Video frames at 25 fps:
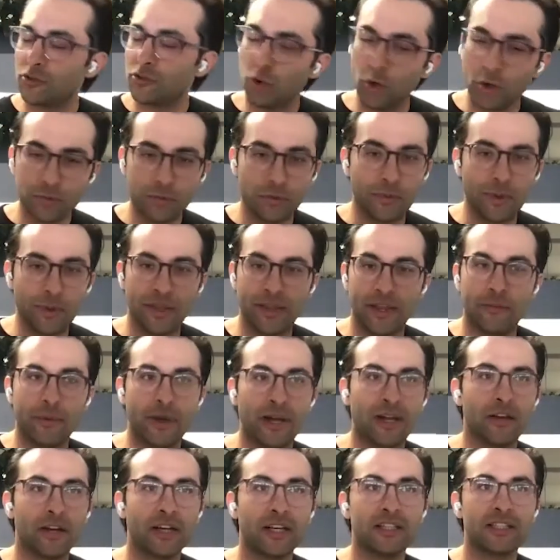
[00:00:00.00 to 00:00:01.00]
Talk to me about that,
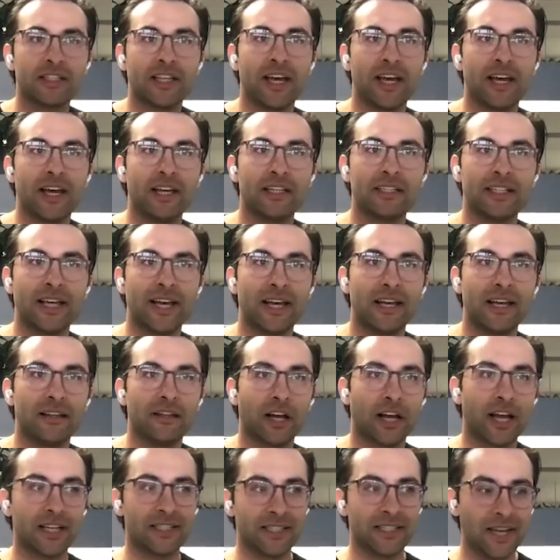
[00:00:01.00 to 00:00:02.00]
man. Like, is that
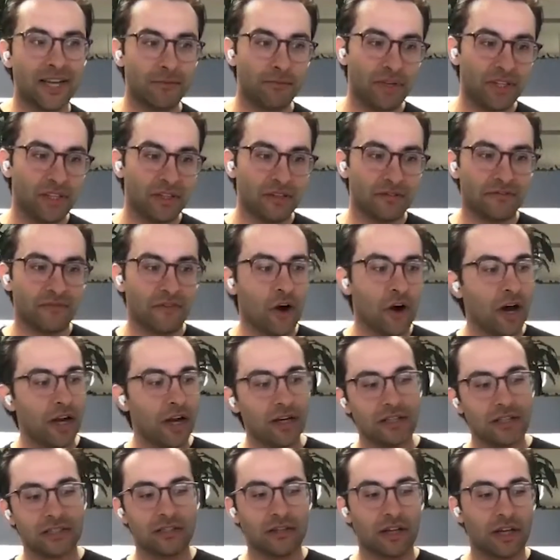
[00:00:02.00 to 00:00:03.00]
like, has that been
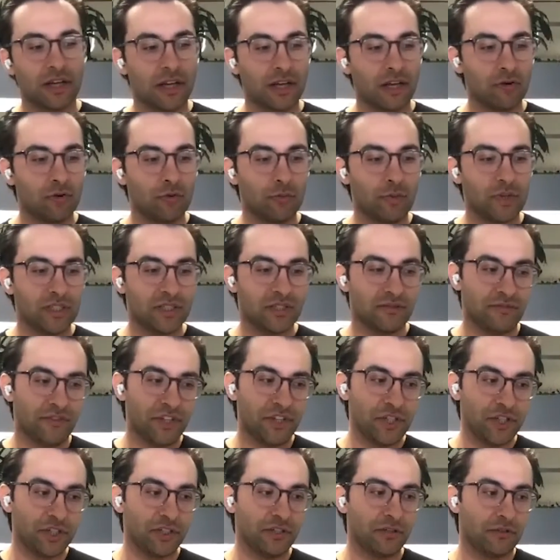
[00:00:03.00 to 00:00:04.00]
defined as like almost a
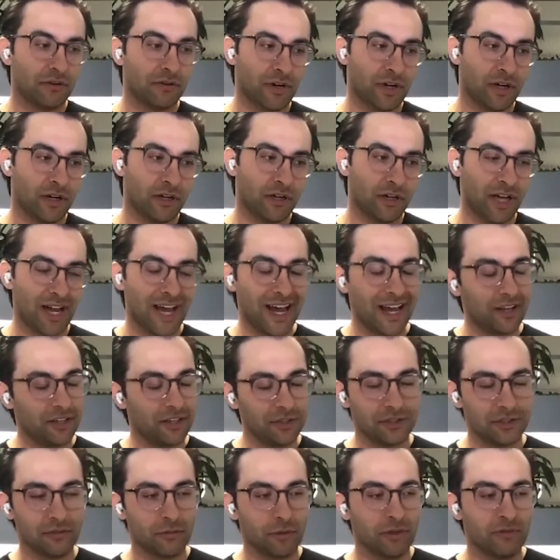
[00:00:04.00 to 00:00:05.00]
vision or I hate
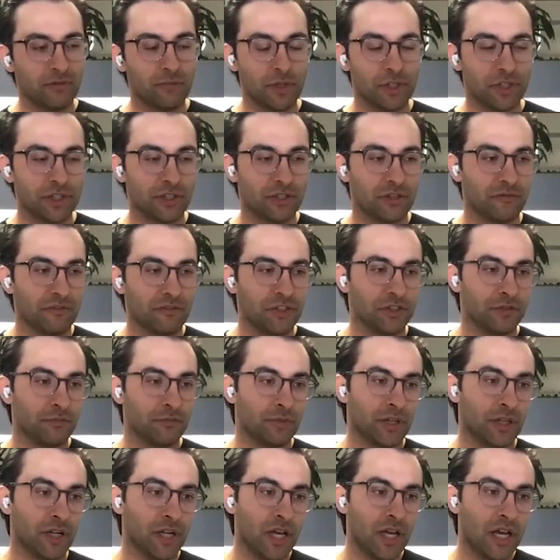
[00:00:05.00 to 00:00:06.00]
using the word mission and vision,
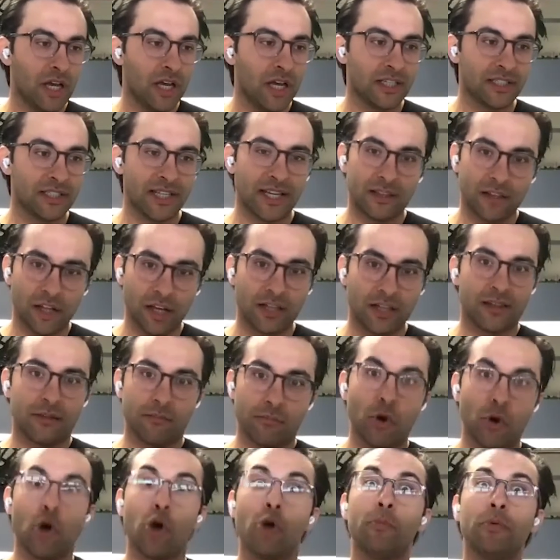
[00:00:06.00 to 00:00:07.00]
but is that like the
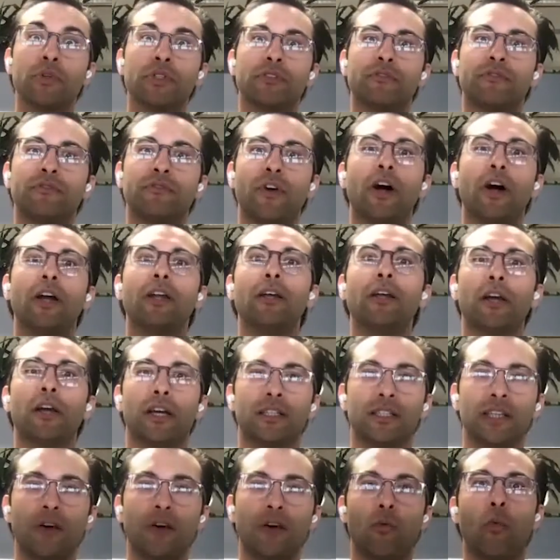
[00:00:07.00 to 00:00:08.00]
purpose of Finder?
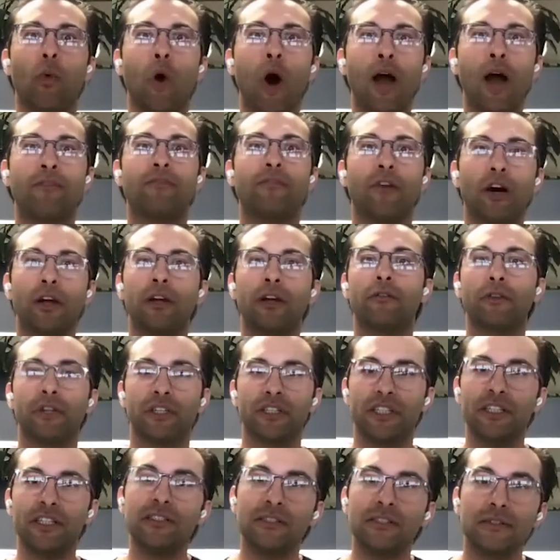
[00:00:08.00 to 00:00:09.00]
Like, is that why Finder
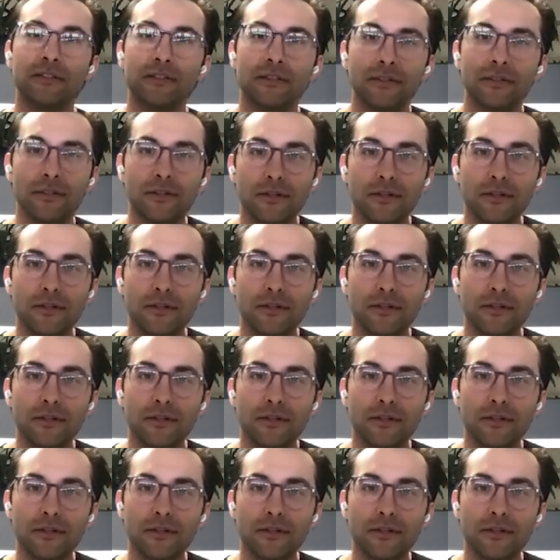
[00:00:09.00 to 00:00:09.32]
exists?